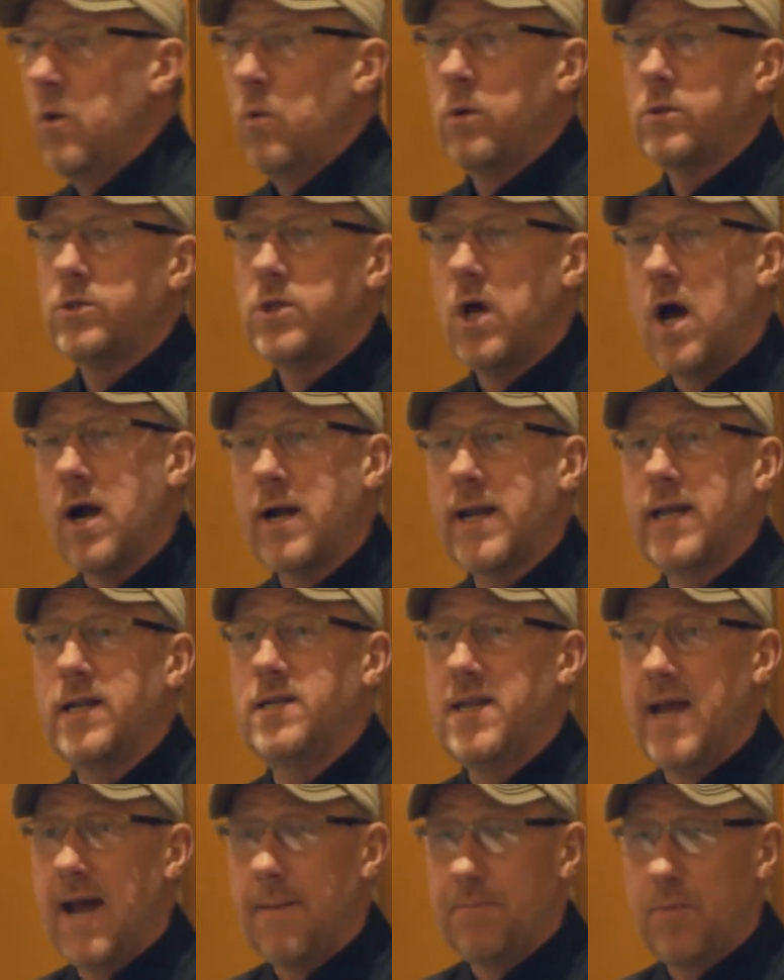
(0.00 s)
we'll talk in
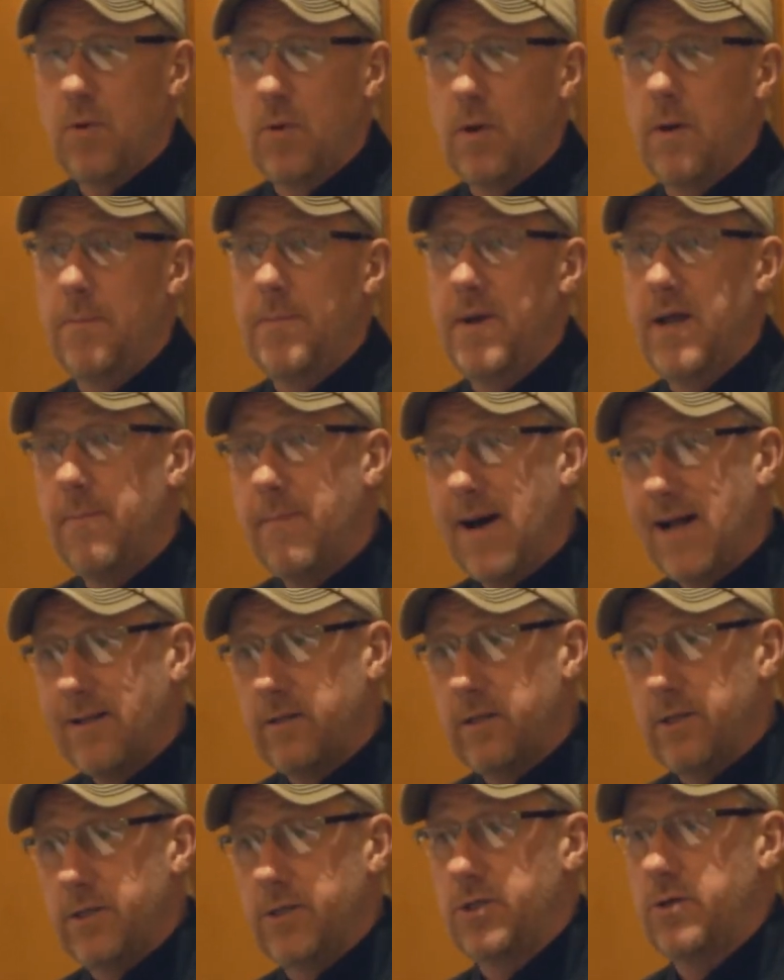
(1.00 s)
depth a little bit about
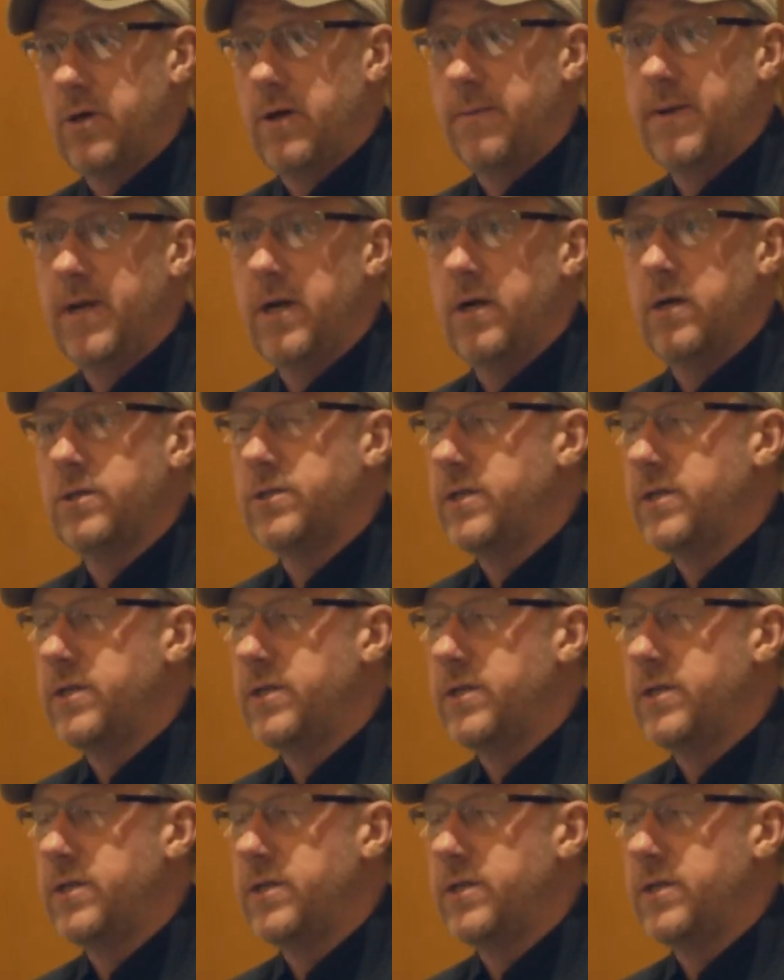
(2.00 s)
the distributors